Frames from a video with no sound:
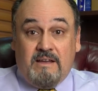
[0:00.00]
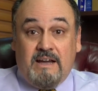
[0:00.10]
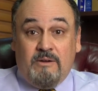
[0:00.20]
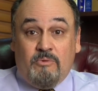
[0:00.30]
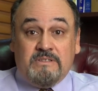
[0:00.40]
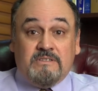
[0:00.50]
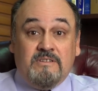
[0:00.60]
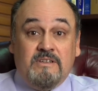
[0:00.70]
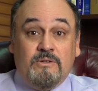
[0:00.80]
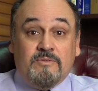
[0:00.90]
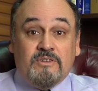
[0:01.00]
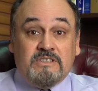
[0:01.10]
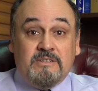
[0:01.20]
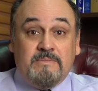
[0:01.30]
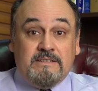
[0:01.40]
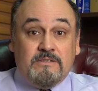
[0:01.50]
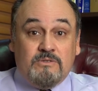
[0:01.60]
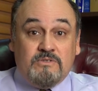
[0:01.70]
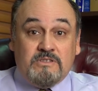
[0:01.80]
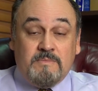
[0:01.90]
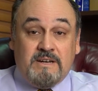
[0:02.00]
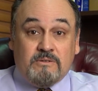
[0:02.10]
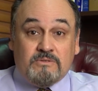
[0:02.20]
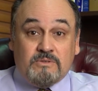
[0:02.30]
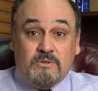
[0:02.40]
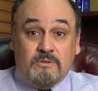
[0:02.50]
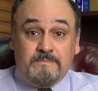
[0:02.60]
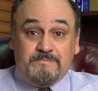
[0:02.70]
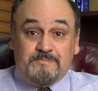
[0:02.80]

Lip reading: I went to the University of Massachusetts Medical School.